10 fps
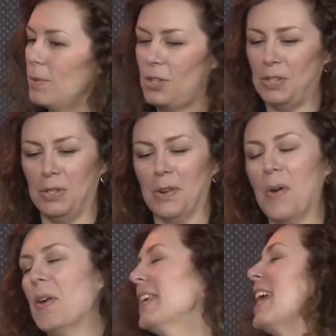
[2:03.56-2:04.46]
which is just
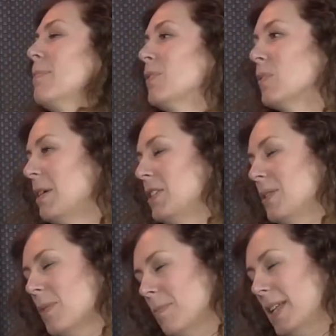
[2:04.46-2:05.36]
all the camp information
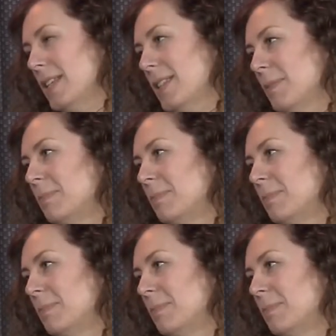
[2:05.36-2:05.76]
in one place.